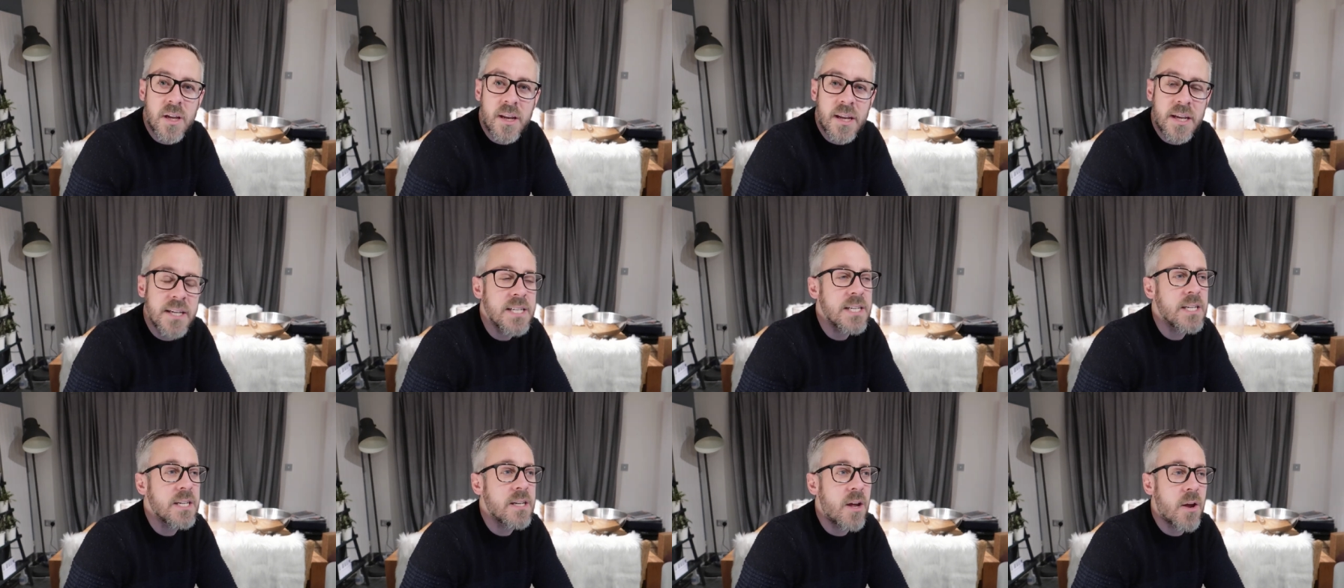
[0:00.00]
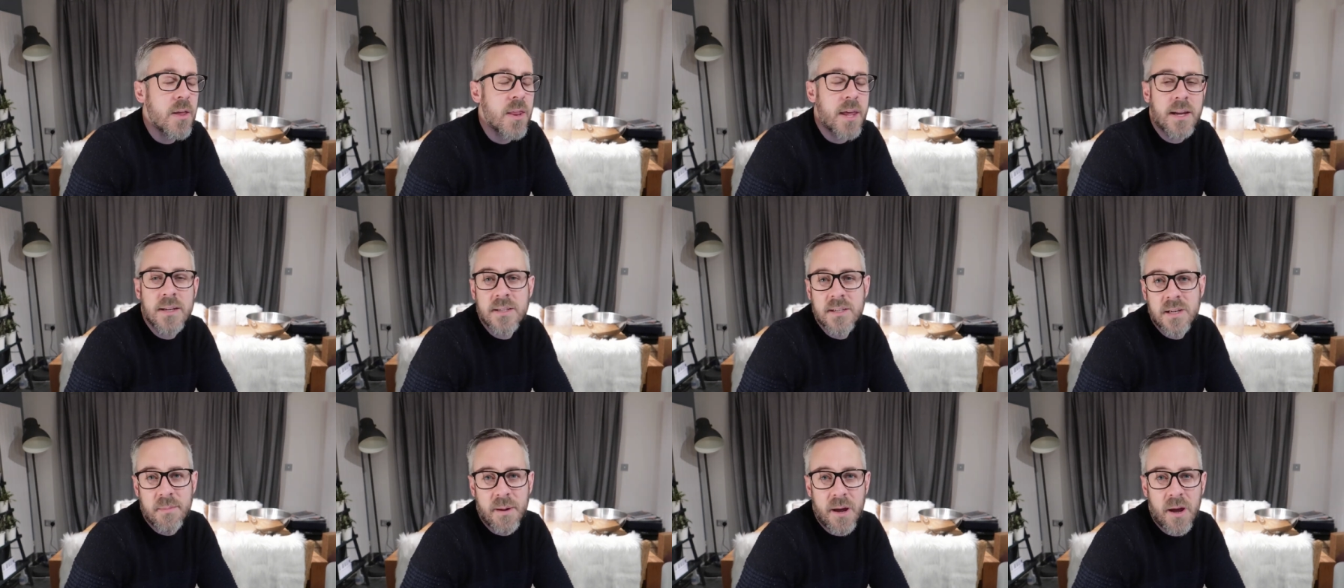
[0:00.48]
and I didn't know that
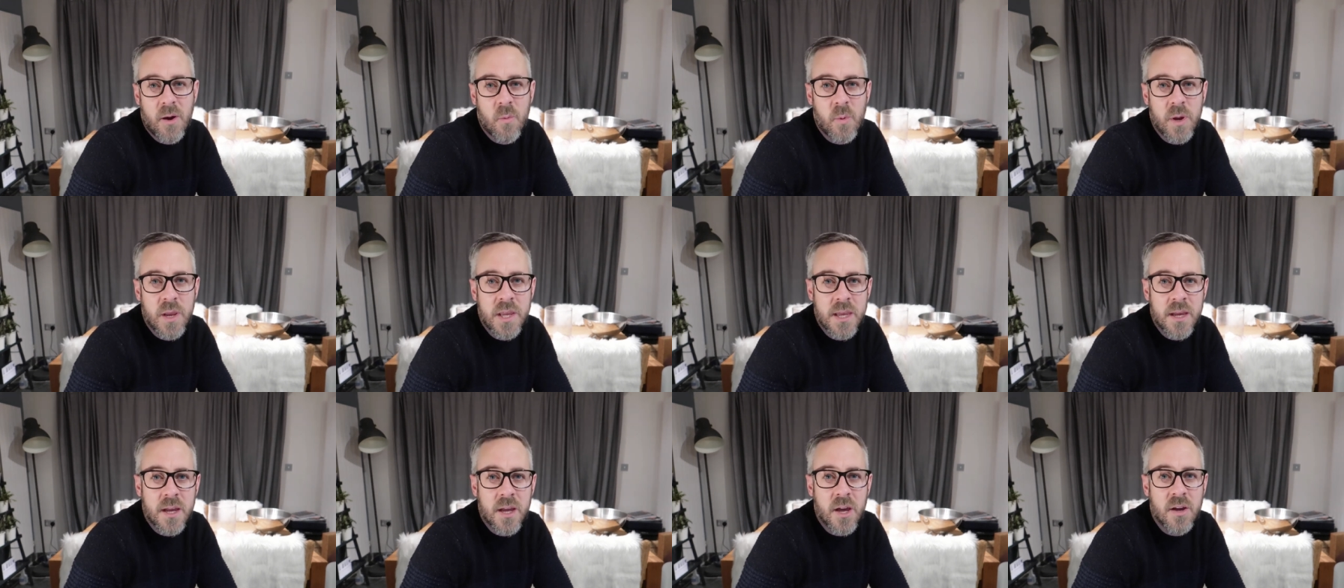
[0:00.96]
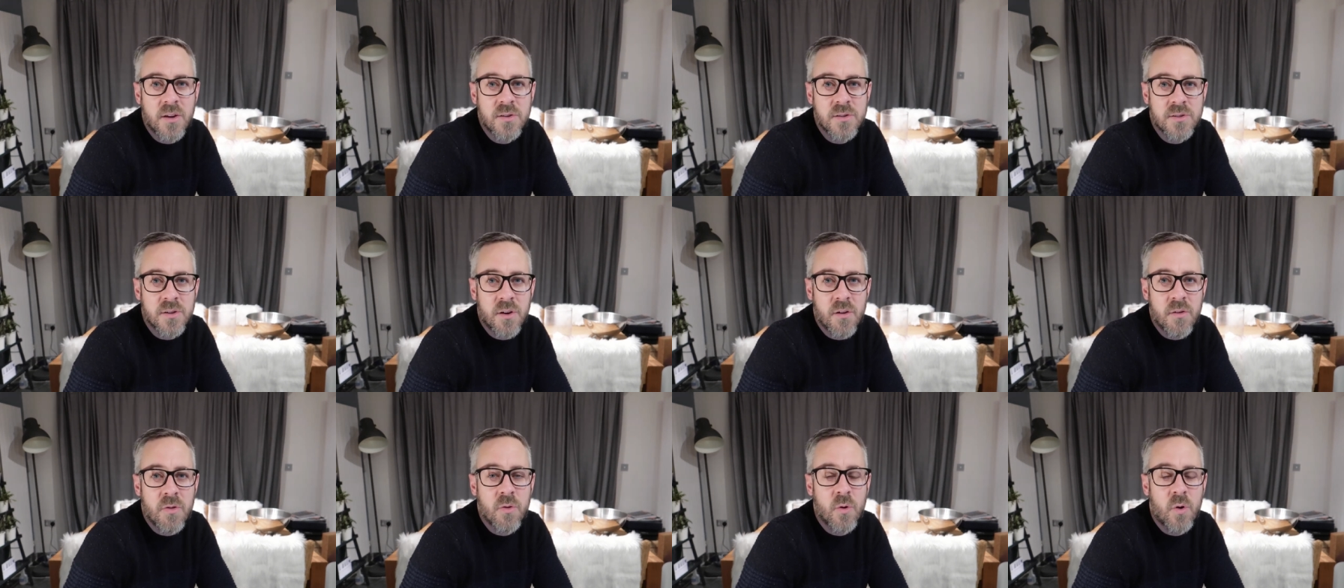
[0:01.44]
until about a week ago,
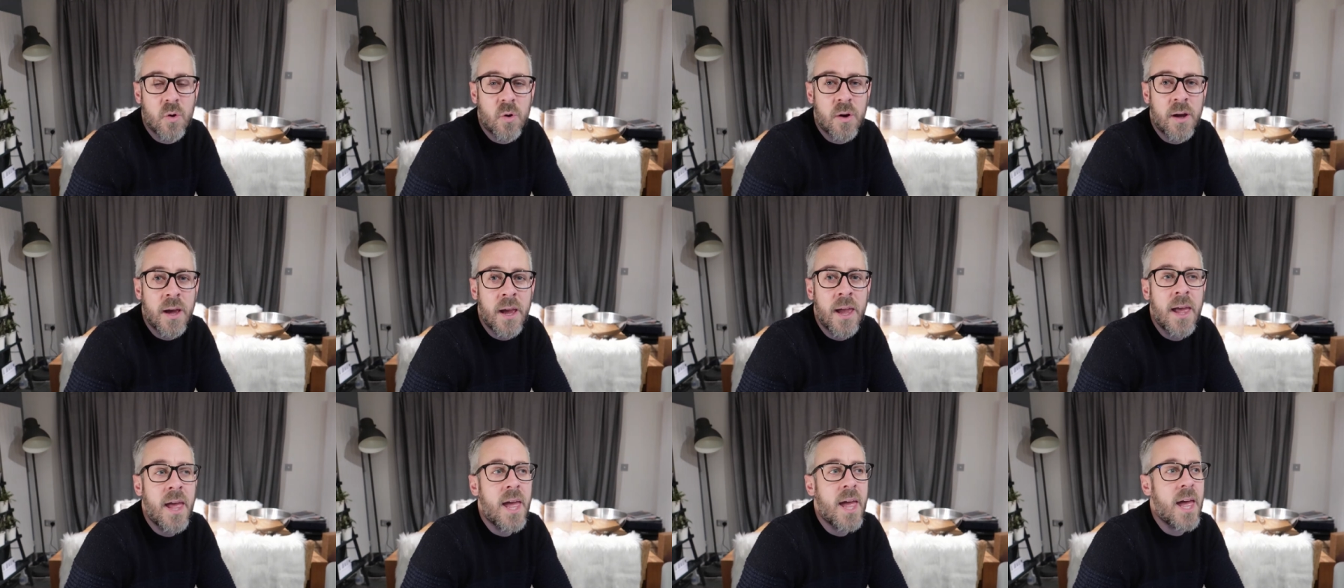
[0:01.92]
so I thought,